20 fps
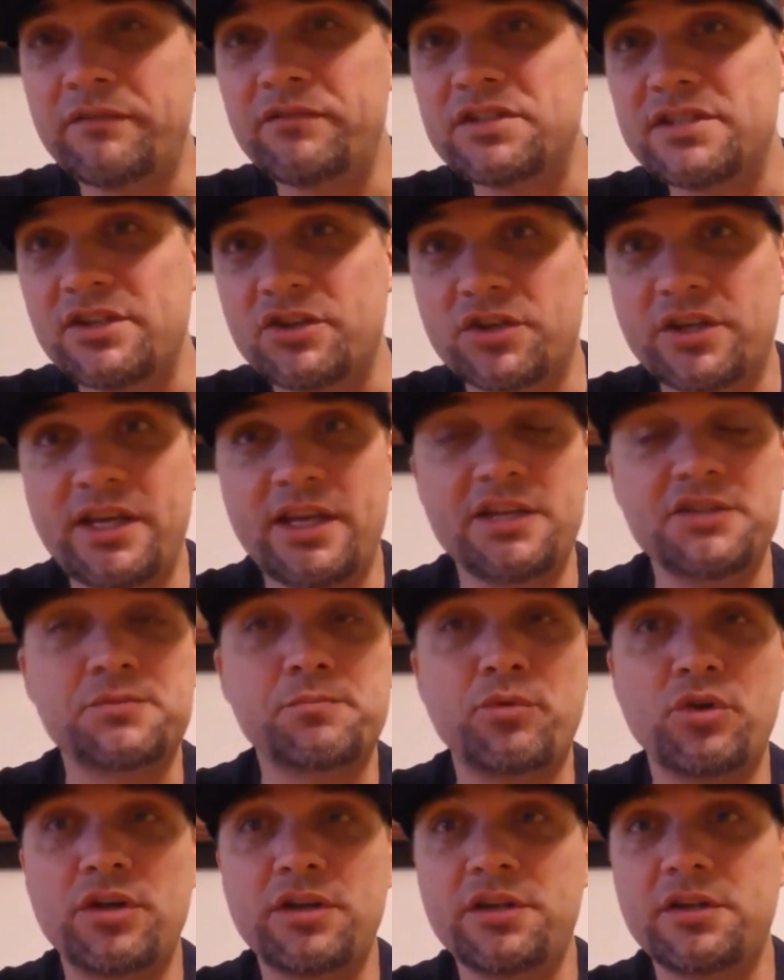Give it to your
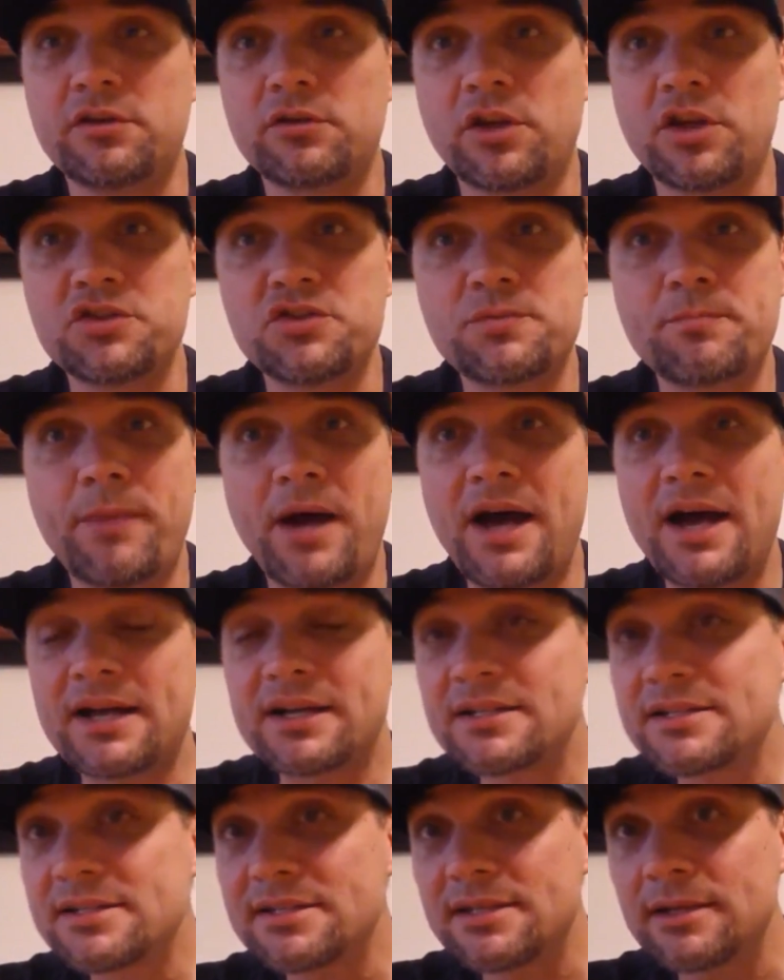kids, put it in their lunch
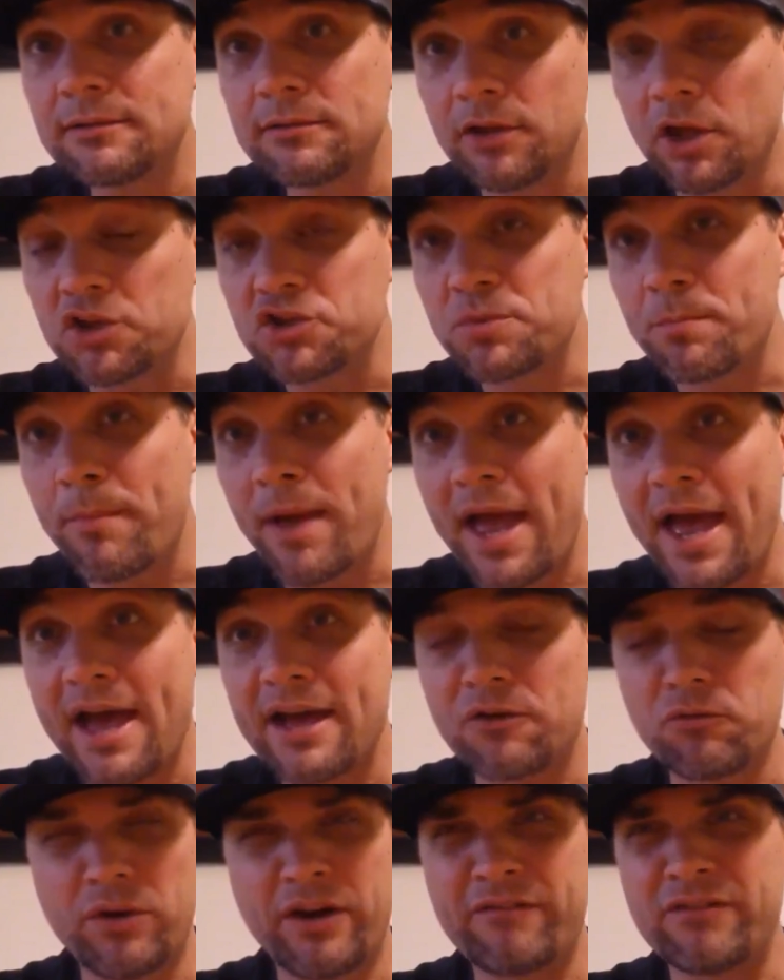box, lunch
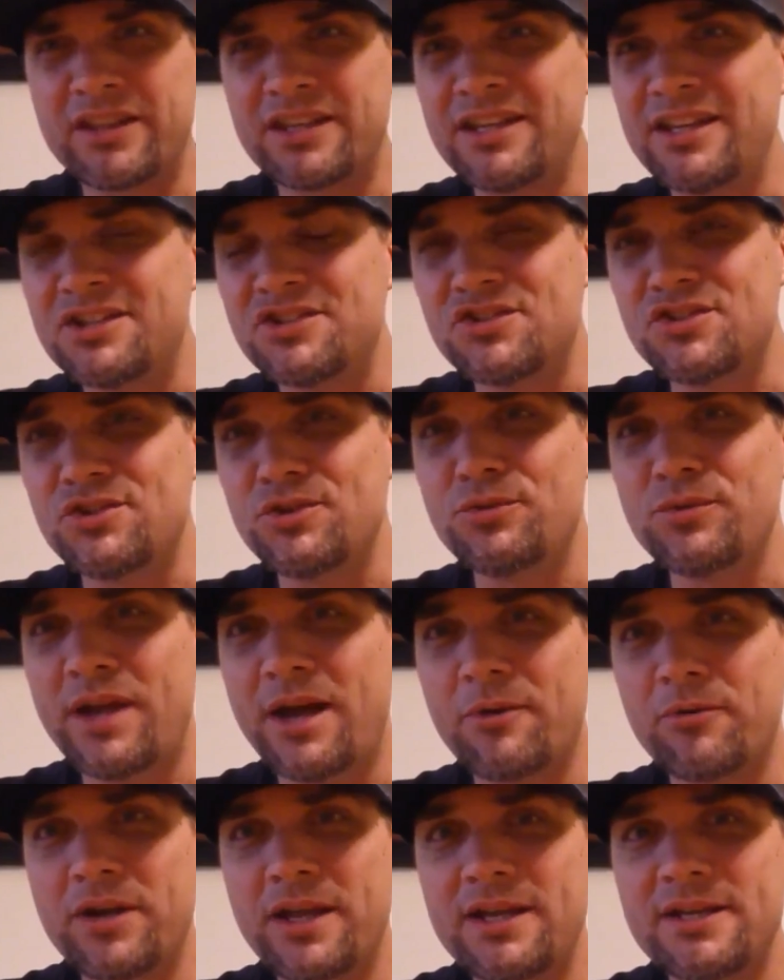bag, whatever the kids do
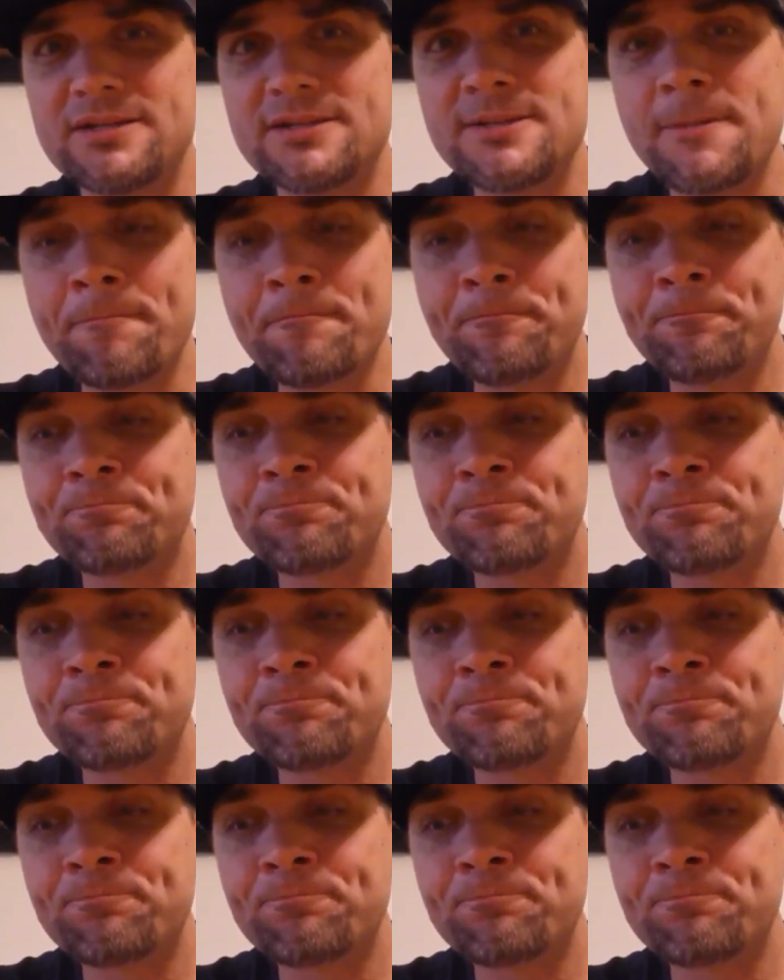nowadays.